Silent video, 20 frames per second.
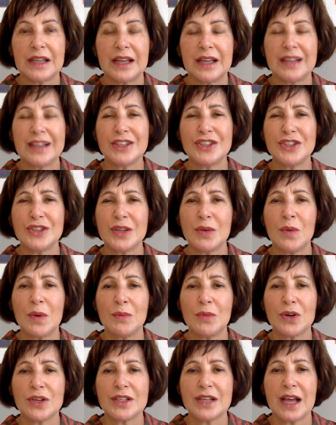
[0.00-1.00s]
And let's do that one
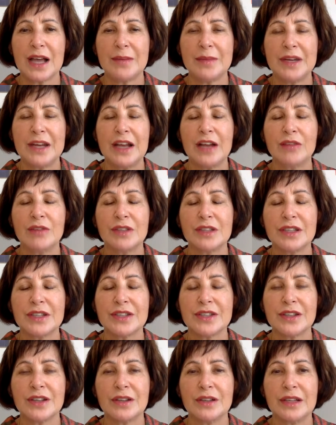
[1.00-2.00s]
more time. Inhale really
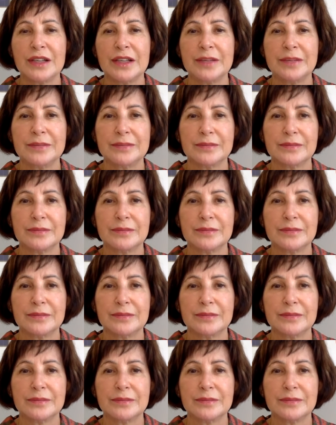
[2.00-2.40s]
slowly,